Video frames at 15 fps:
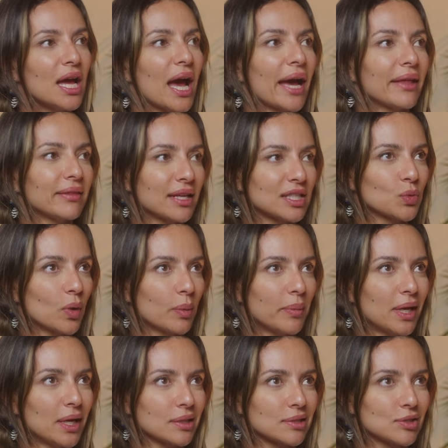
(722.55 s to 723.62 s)
and that's what
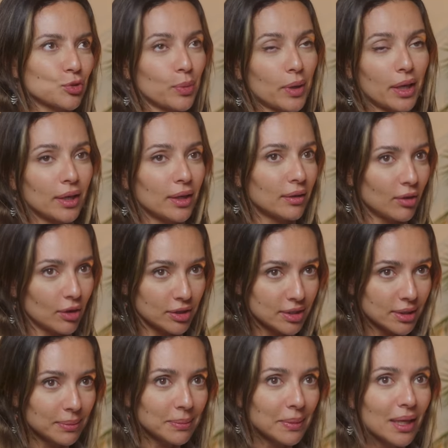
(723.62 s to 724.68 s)
makes Dubai
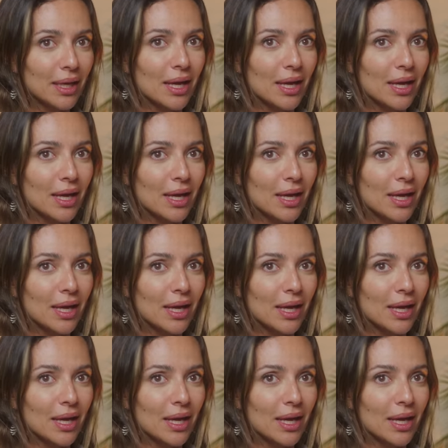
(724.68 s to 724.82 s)
awesome.